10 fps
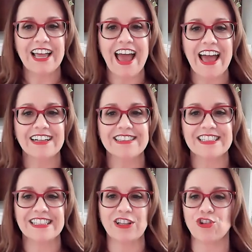hats
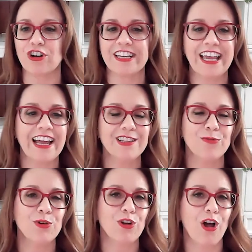that your cat
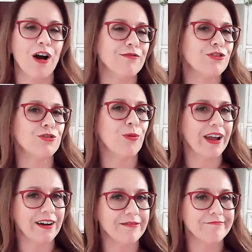will love to
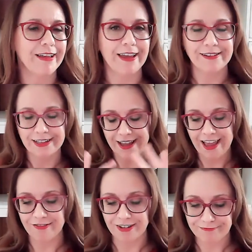wear, and then
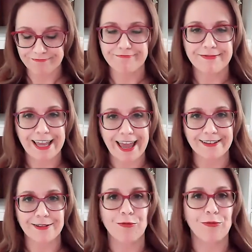have a
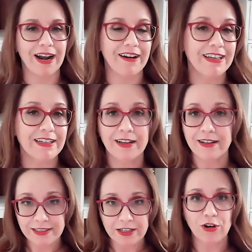cat wearing
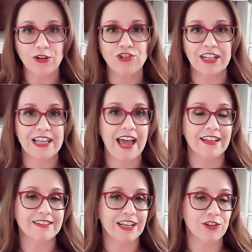the crochet
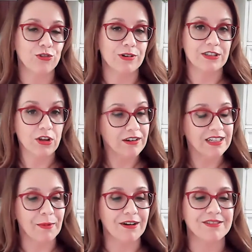hat that you are talking
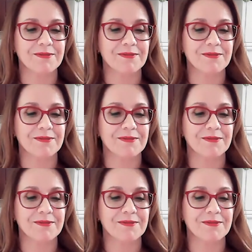about.